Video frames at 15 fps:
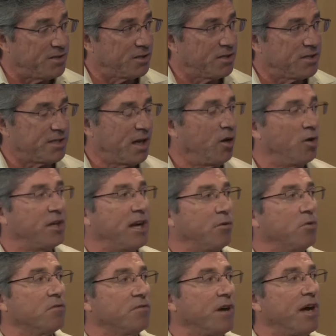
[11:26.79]
They're going to say, oh yeah,
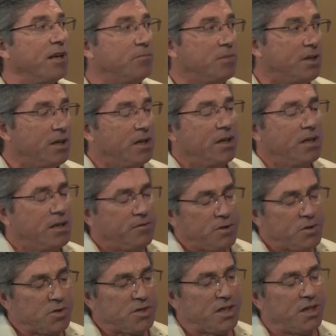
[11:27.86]
we're fine. But if
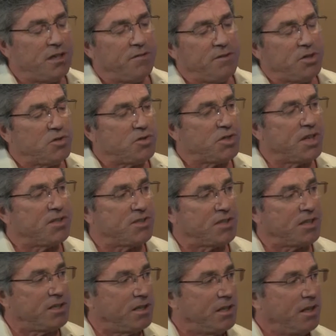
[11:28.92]
you see it, if you sense
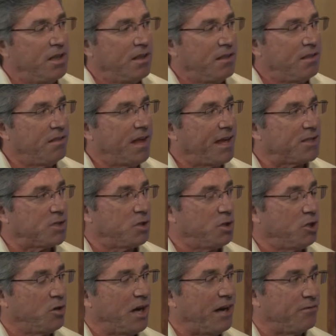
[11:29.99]
it, that's what
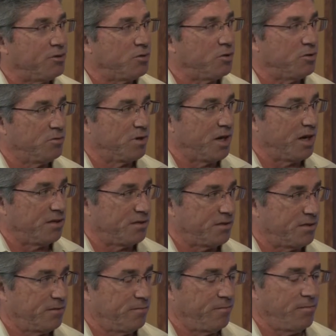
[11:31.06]
you have to
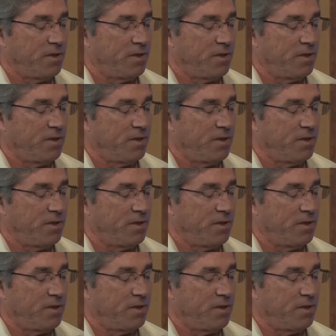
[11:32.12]
address,